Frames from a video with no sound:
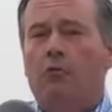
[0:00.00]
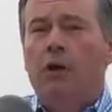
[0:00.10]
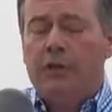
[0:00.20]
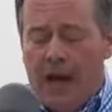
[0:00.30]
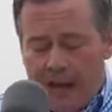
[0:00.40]

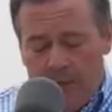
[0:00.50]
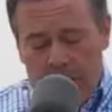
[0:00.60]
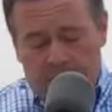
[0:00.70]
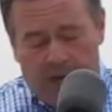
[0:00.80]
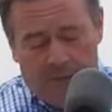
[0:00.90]
With that, let me
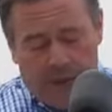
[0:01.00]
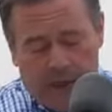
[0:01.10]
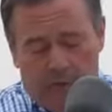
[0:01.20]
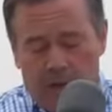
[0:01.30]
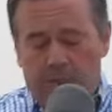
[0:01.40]
say I'm
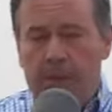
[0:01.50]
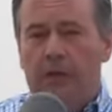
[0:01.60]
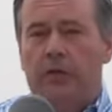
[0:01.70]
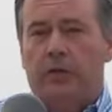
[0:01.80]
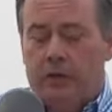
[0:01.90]
here with
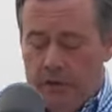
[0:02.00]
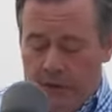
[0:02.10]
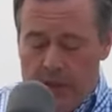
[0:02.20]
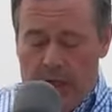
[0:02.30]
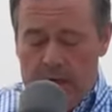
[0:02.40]

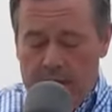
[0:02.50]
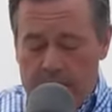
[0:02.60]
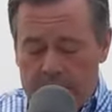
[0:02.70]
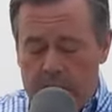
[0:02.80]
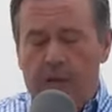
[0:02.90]
Ministers
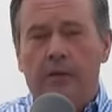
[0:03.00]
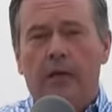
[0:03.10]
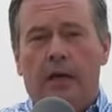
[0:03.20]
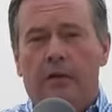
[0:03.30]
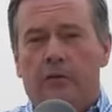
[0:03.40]
Nixon,
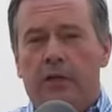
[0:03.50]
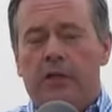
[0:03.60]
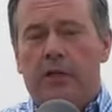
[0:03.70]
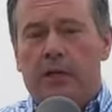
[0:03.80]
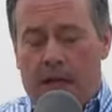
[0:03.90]

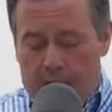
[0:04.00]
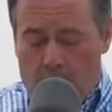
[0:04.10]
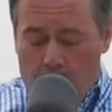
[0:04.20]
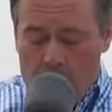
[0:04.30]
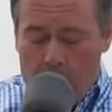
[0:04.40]
Dreeshen, and
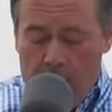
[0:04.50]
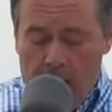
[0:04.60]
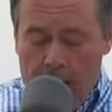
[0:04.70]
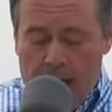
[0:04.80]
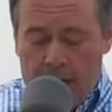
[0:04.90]
Horner,
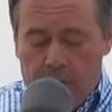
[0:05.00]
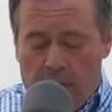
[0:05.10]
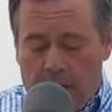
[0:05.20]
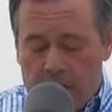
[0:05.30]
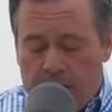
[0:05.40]
as
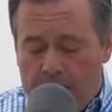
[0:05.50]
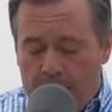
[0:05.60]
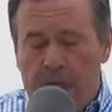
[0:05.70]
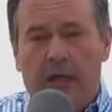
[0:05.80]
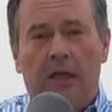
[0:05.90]
well as
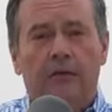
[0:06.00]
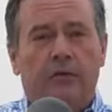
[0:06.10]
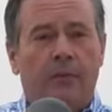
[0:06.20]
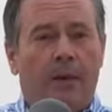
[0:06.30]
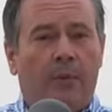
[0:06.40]
representatives
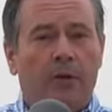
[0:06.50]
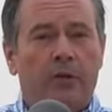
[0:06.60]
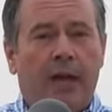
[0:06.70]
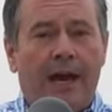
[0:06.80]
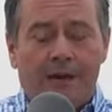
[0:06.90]
from
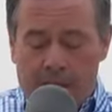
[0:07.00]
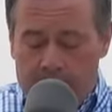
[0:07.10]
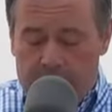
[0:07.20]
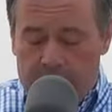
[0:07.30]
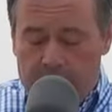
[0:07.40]
Alberta's cattle
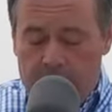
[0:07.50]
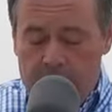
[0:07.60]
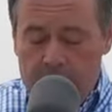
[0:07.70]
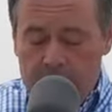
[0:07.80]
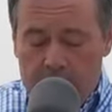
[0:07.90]

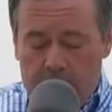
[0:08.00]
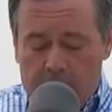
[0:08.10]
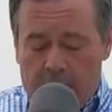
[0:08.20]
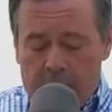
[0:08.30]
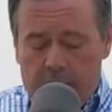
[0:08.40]
industry to
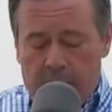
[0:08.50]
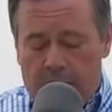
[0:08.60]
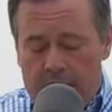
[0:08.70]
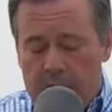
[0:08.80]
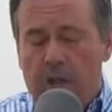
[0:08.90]
address the
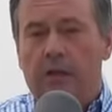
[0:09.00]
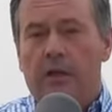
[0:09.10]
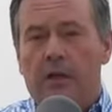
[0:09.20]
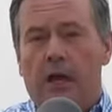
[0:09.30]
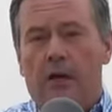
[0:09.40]

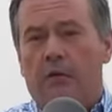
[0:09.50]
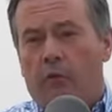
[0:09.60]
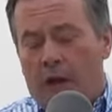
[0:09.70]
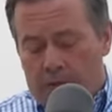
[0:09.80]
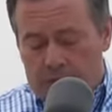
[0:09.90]
challenging
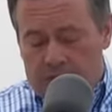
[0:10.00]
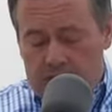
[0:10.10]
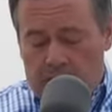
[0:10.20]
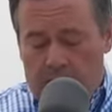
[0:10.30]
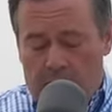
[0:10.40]
weather
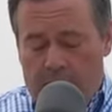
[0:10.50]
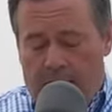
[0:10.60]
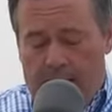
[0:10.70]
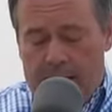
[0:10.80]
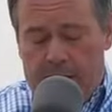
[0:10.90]
season that we've
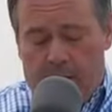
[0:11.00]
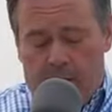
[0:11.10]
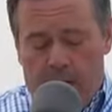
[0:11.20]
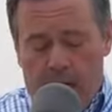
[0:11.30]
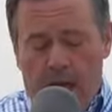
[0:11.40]
had
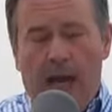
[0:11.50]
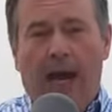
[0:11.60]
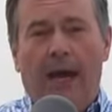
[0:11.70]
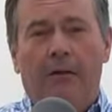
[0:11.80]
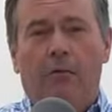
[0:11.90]
here
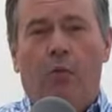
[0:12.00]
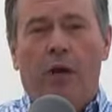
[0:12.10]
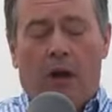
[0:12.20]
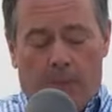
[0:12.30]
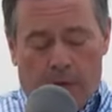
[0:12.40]
and
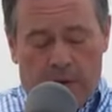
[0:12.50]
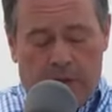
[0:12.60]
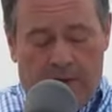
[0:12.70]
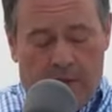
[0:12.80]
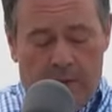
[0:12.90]
what Alberta's
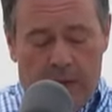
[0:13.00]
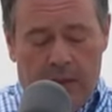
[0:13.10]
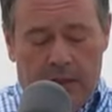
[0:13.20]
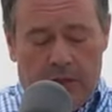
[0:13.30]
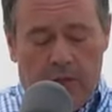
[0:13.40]
government
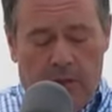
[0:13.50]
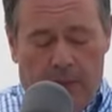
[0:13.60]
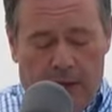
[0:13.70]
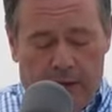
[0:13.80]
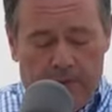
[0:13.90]
is doing
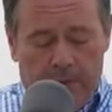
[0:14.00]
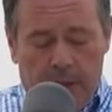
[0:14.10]
about it.